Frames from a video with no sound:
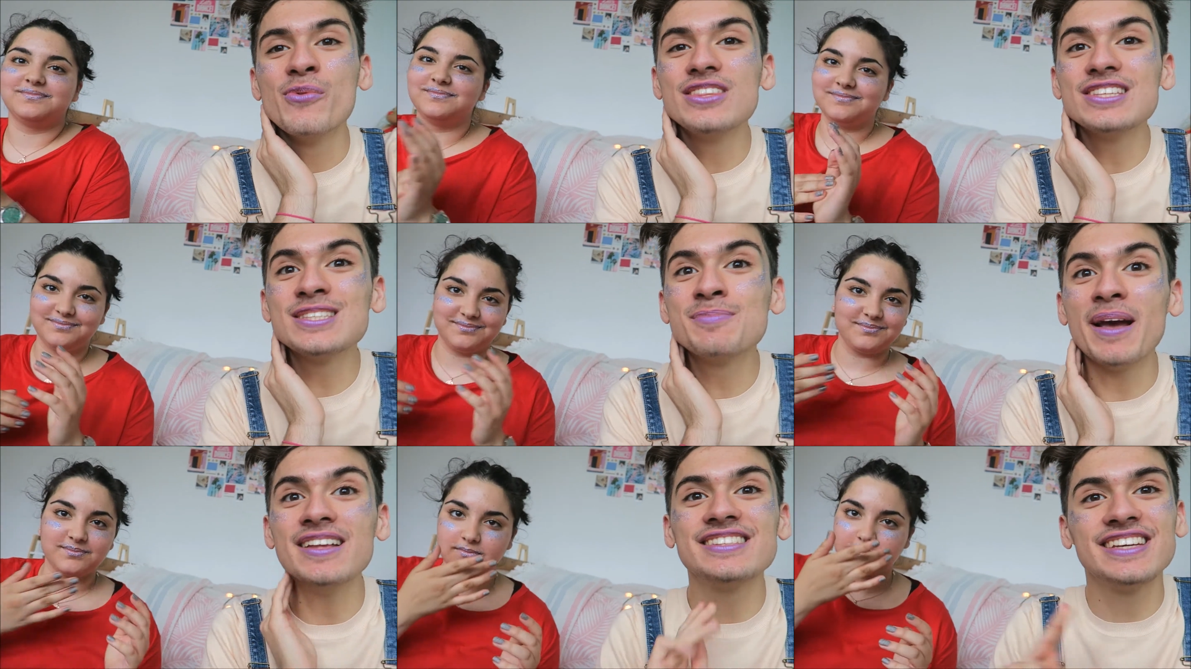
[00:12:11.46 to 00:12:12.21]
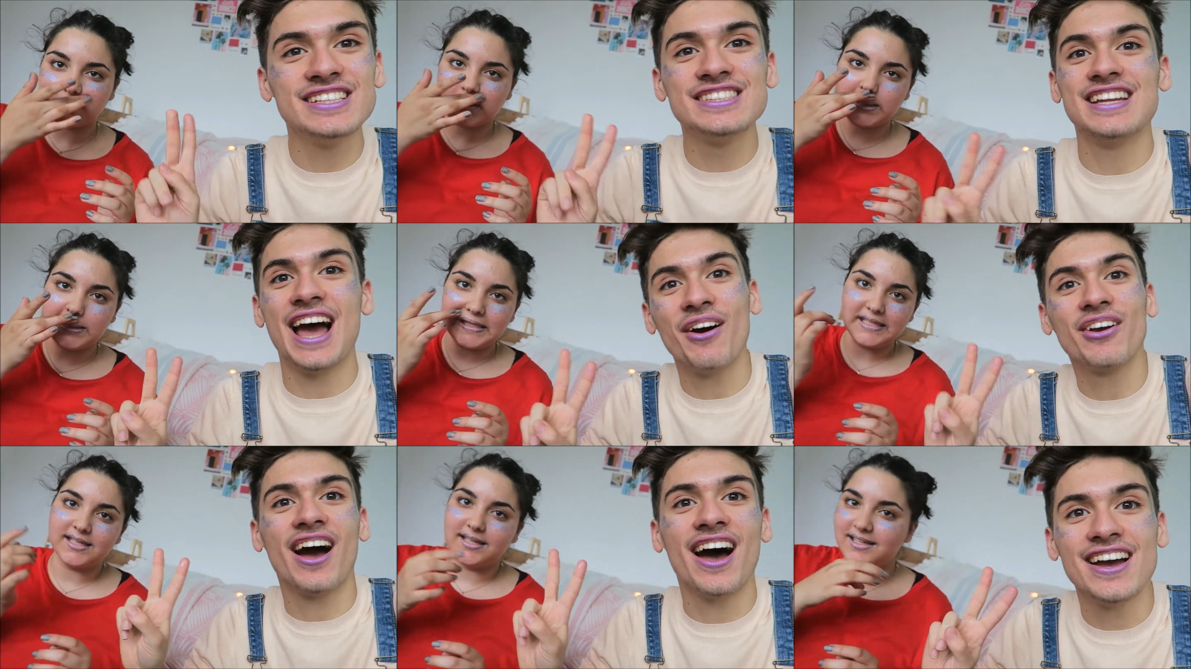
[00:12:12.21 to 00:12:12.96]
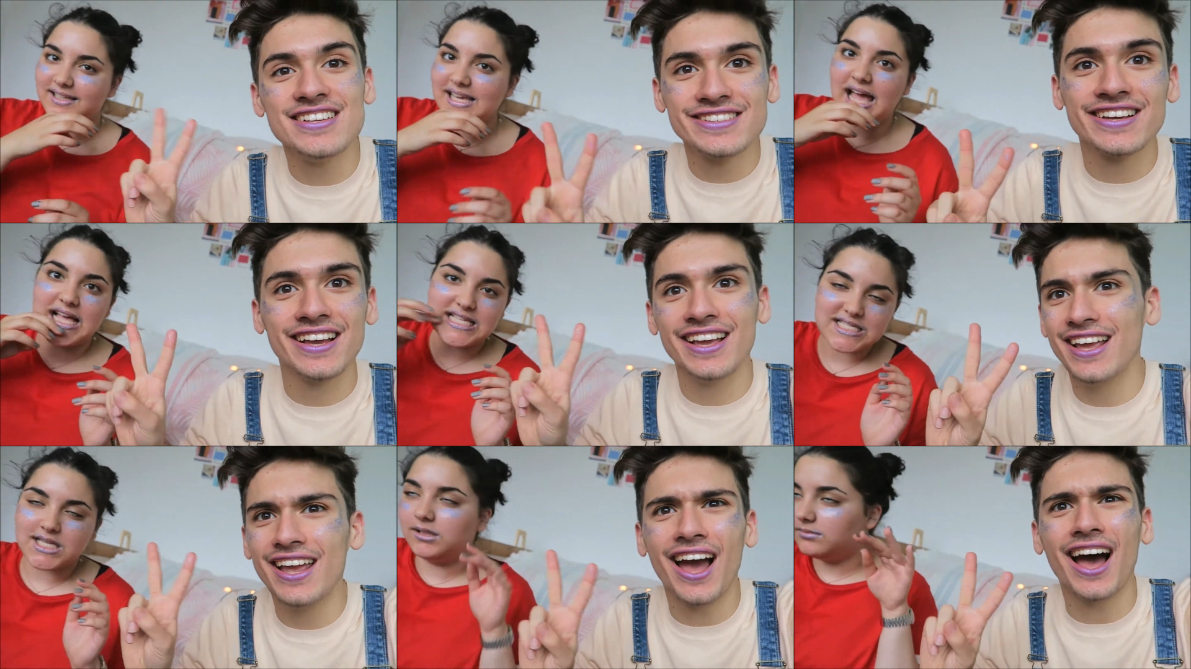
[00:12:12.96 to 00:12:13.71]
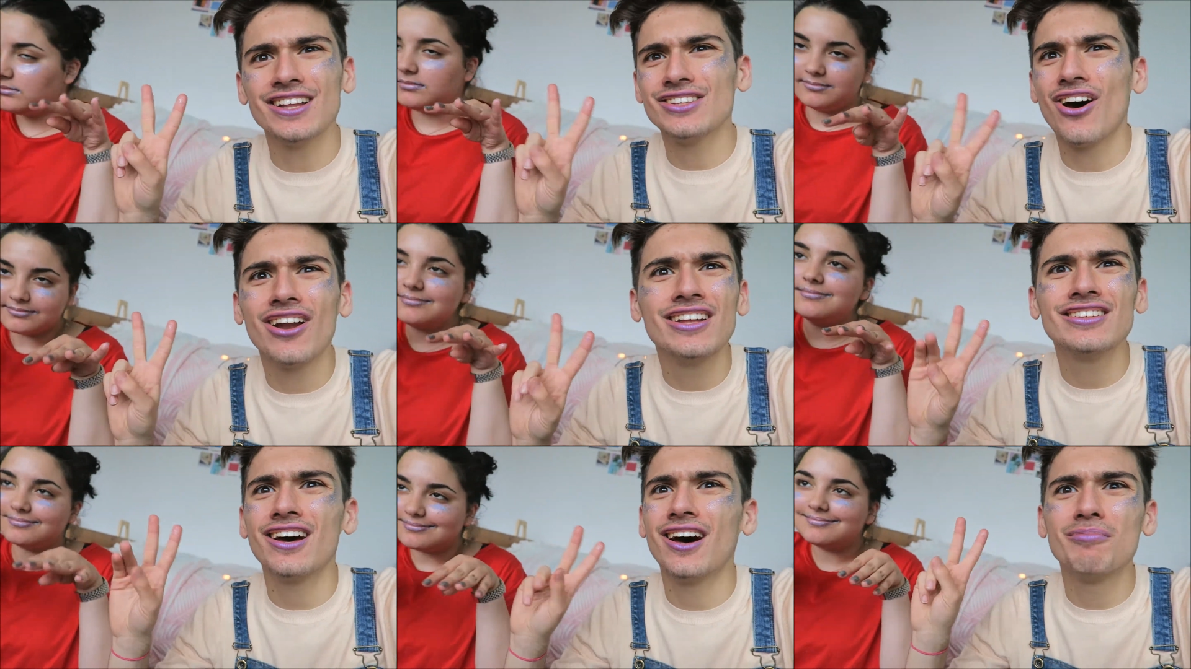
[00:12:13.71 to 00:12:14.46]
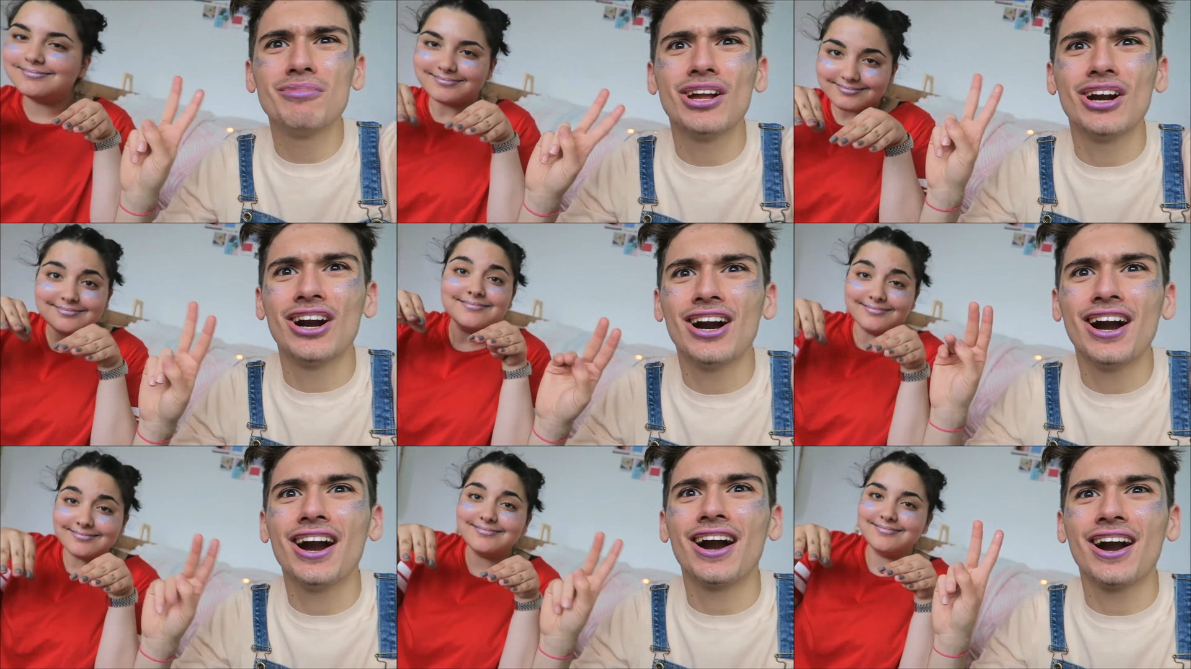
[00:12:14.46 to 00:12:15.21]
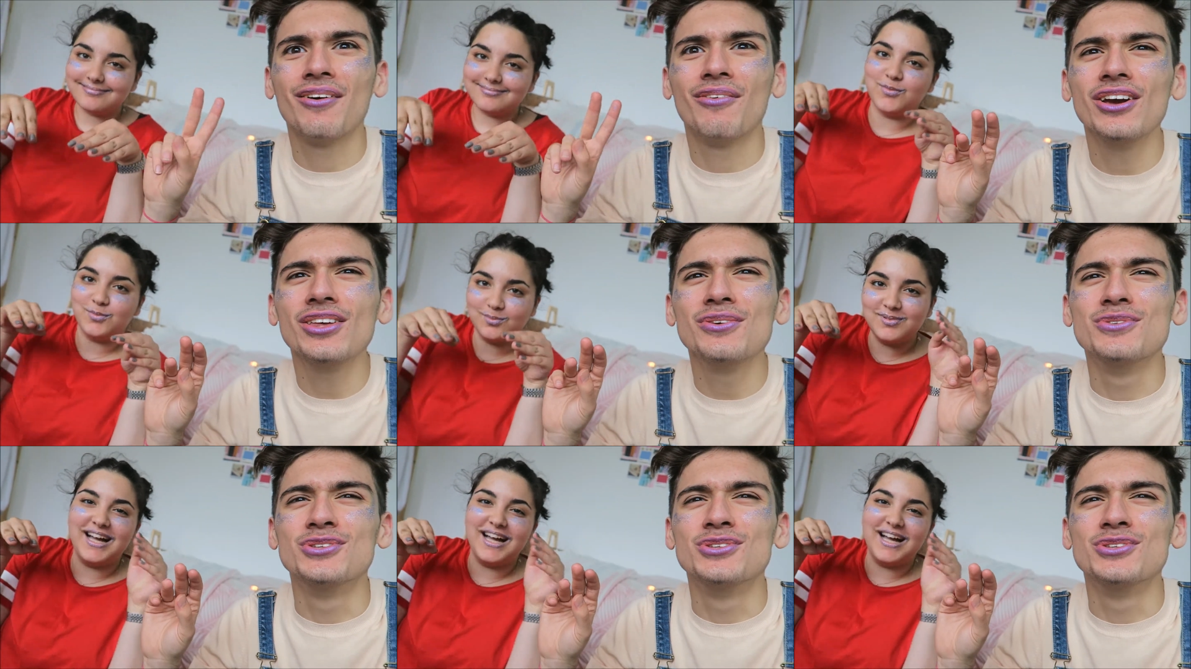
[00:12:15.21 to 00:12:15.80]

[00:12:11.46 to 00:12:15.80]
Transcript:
Speaker 1: we the space kids now, guys. Yeah. Yeah, Tolly Tumbler. What are you